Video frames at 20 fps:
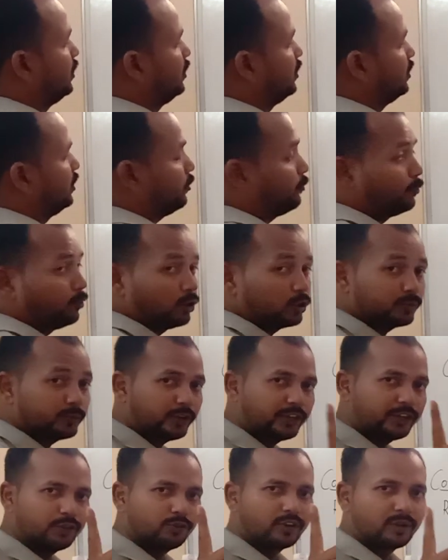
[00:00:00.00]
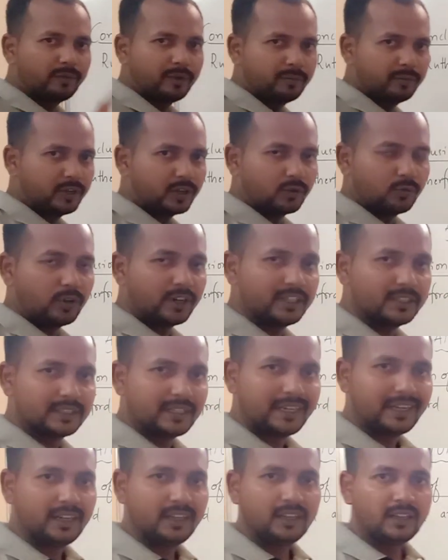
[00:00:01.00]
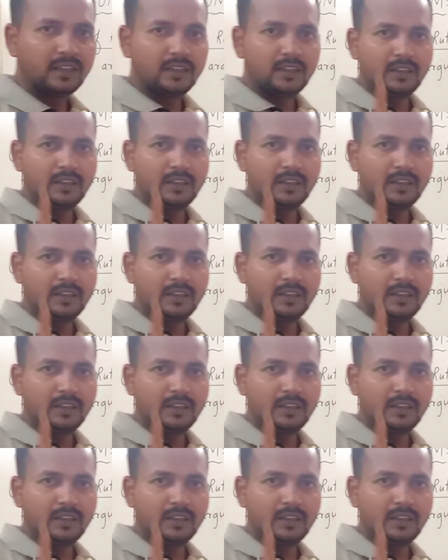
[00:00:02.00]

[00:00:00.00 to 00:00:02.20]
The fourth point you remember. What is that?